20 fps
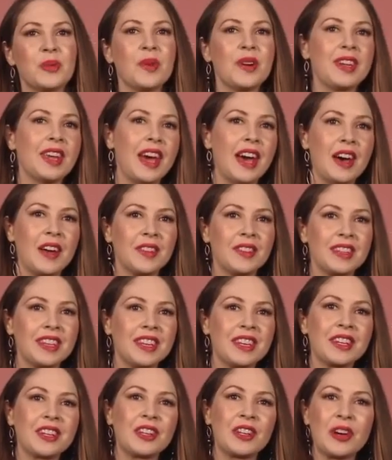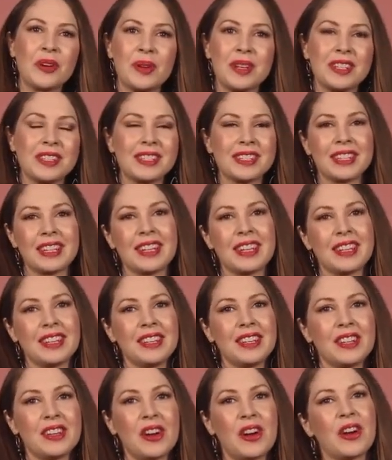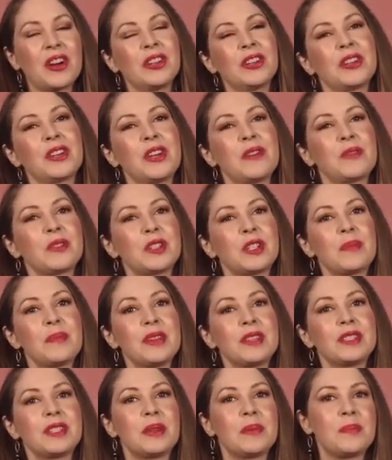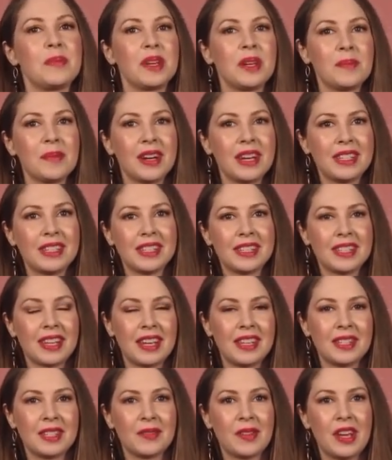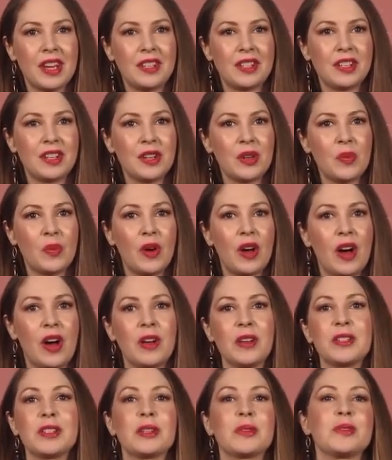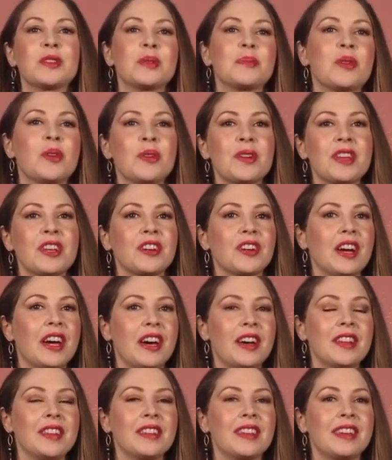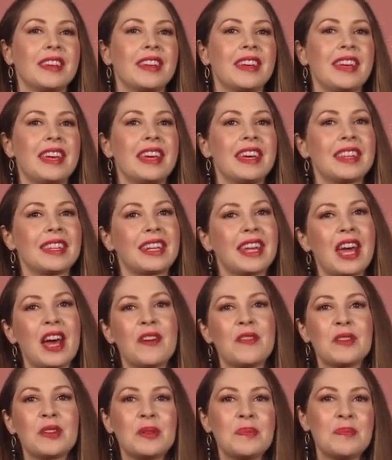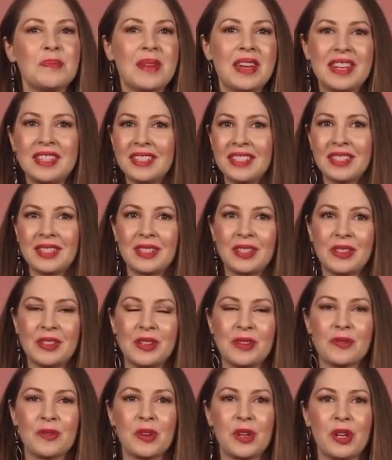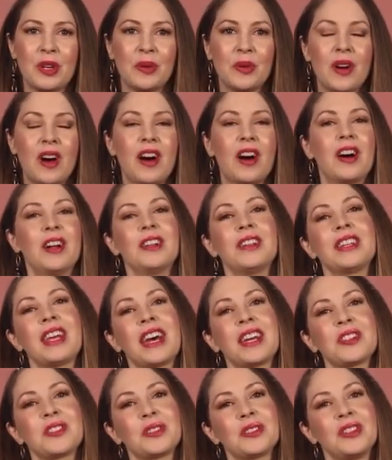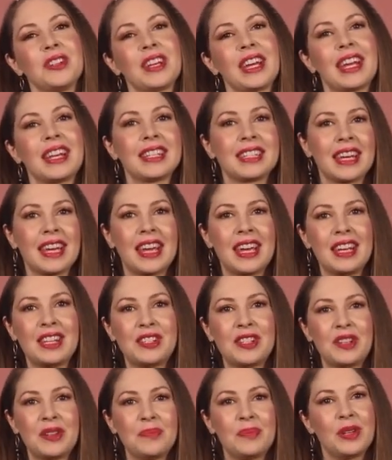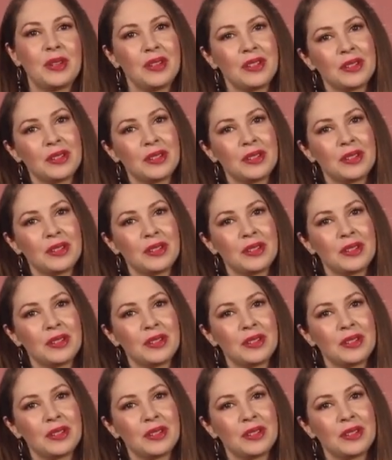want healthy and glowing skin? Are you looking for something to minimize the signs of aging while also supporting your health? Then I have an amazing solution for you, all natural anti-aging beauty